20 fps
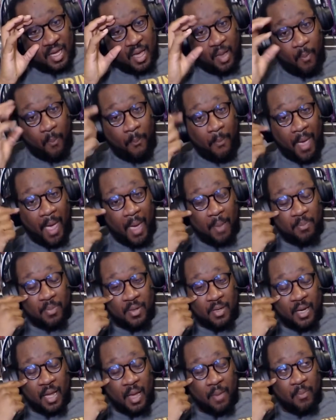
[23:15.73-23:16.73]
map
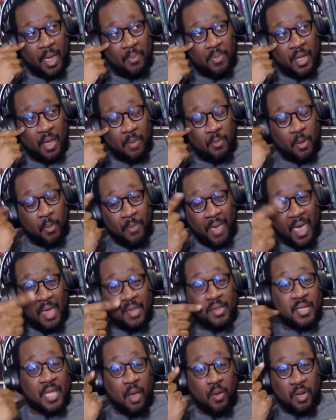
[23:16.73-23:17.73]
not mapped out, but
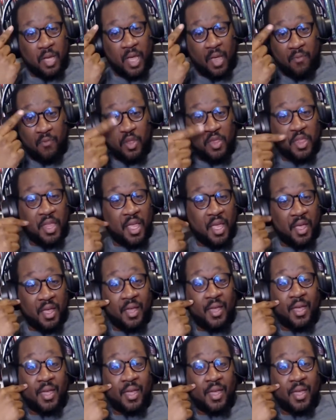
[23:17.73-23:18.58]
masked out masked, everything, masked